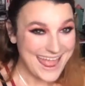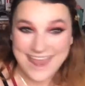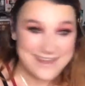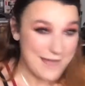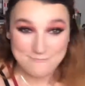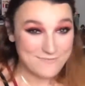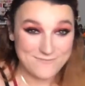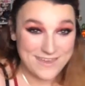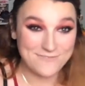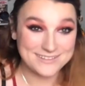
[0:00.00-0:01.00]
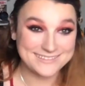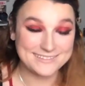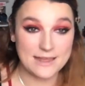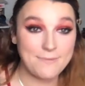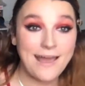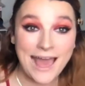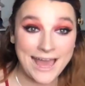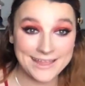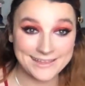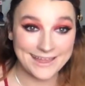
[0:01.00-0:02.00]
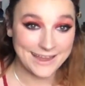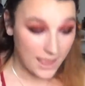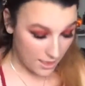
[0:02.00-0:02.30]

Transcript: And now my favorite stop highlight.